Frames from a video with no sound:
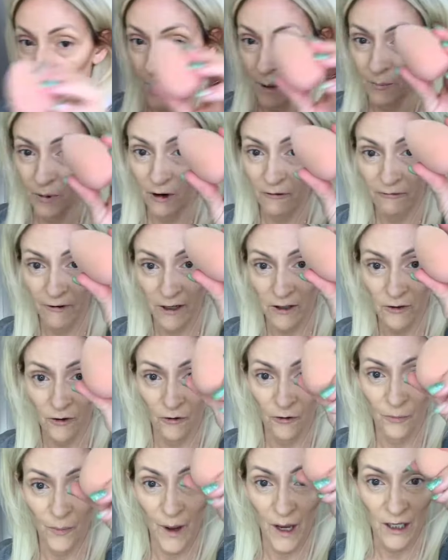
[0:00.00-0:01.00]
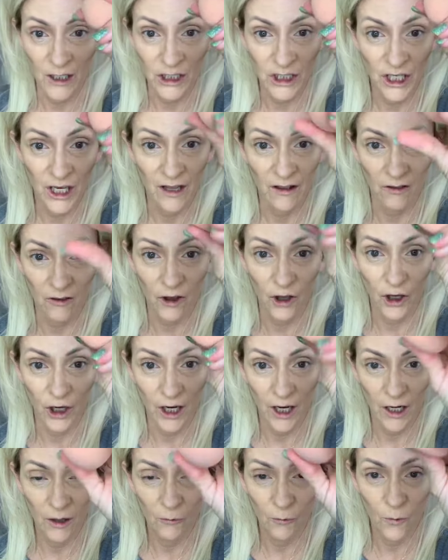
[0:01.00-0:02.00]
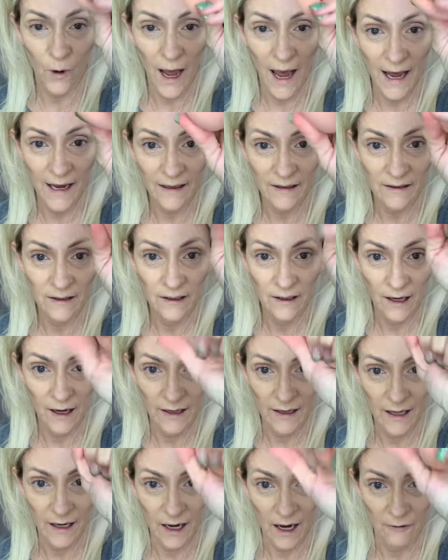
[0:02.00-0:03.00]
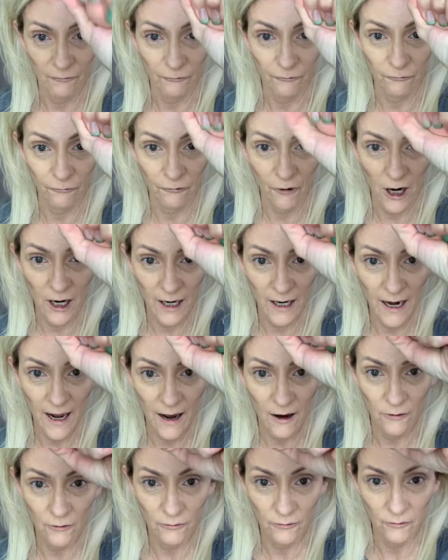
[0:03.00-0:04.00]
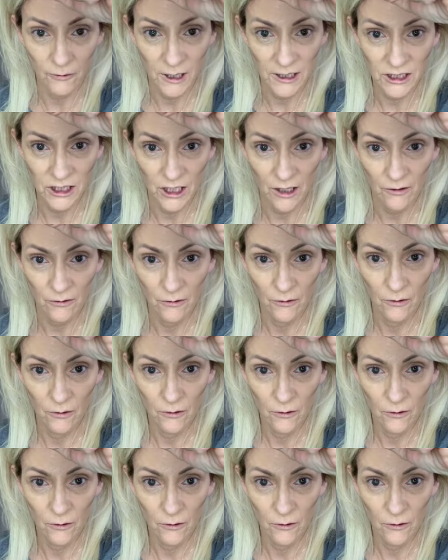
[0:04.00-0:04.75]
my Perfector sponge, it's good and wet, and then I wrung it out. Watch this.